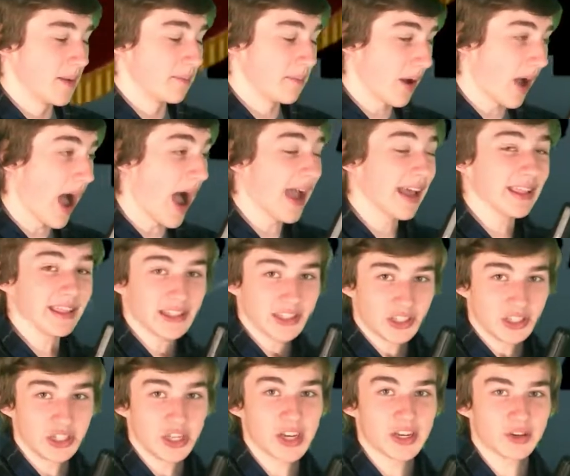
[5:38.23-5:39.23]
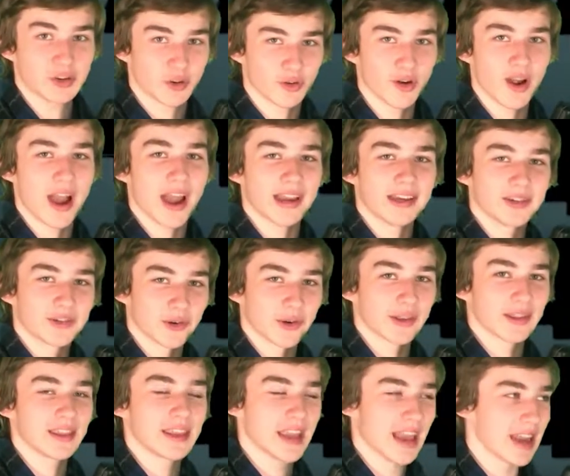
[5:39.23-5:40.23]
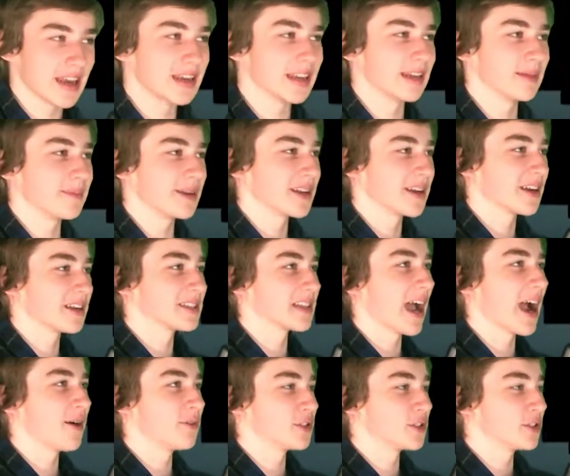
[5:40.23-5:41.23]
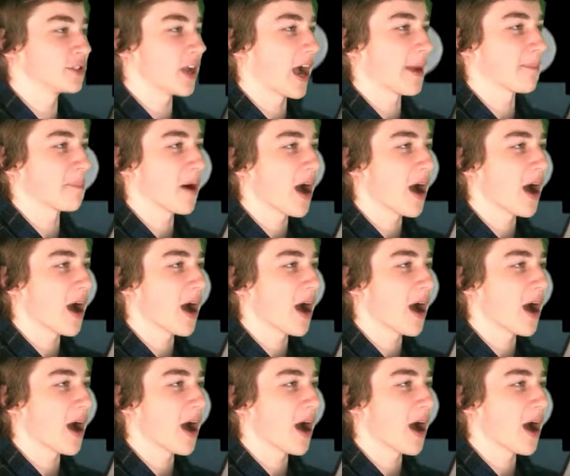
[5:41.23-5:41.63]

But I legit cried during the ending because I